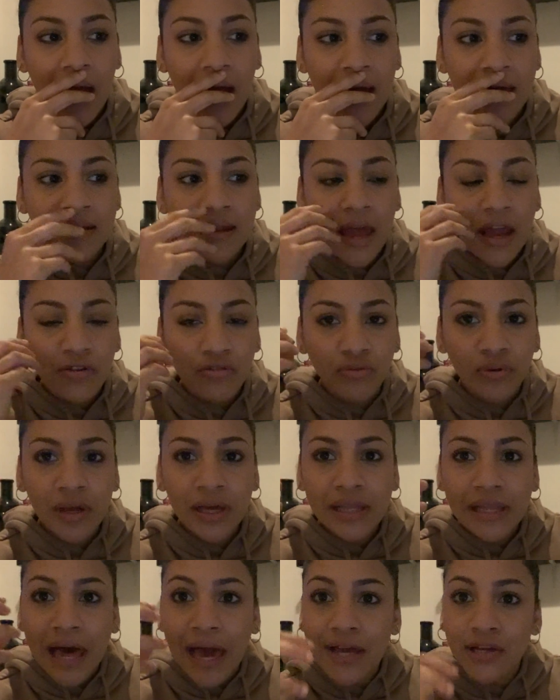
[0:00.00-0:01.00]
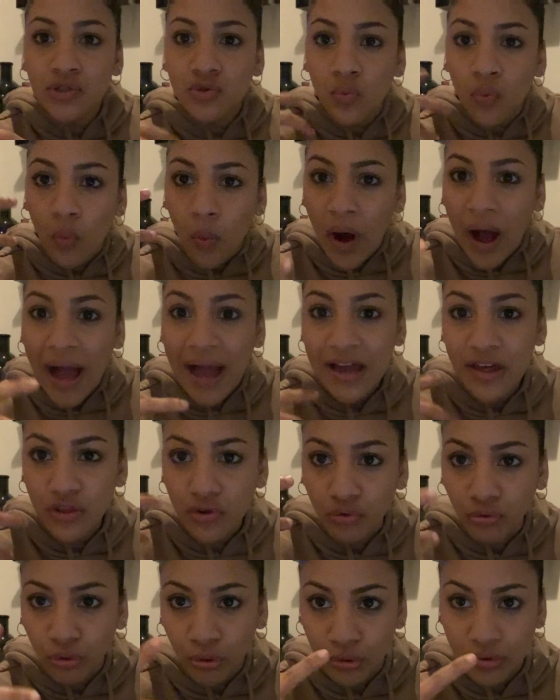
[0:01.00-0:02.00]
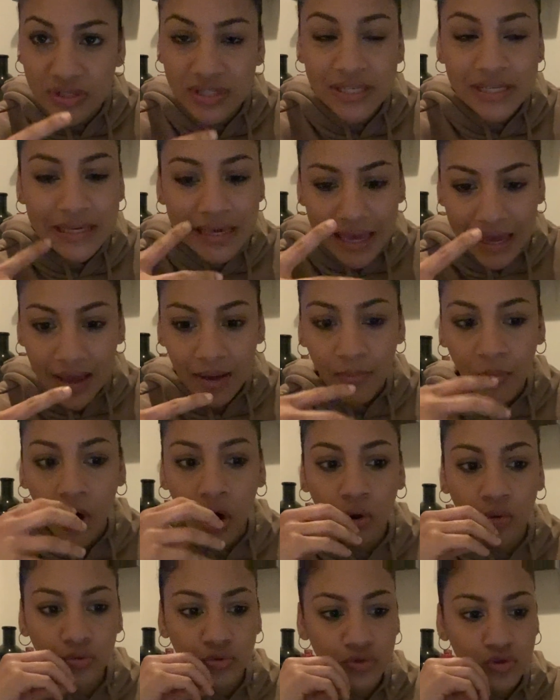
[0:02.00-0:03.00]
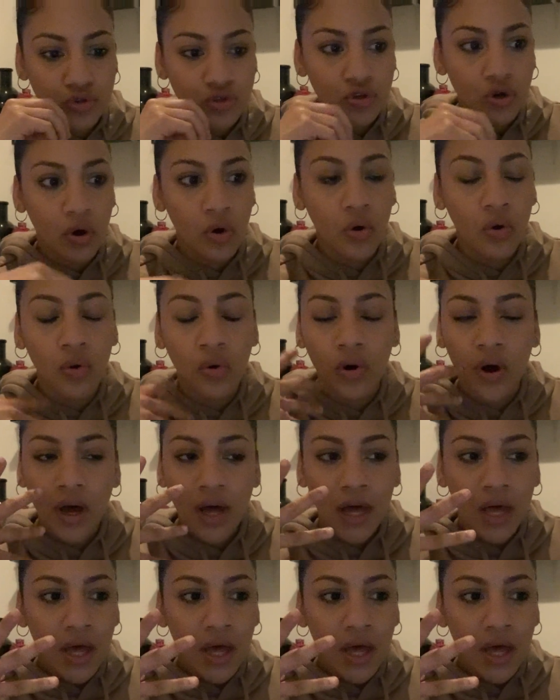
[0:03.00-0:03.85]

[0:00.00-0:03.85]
and I realized why the roti came out so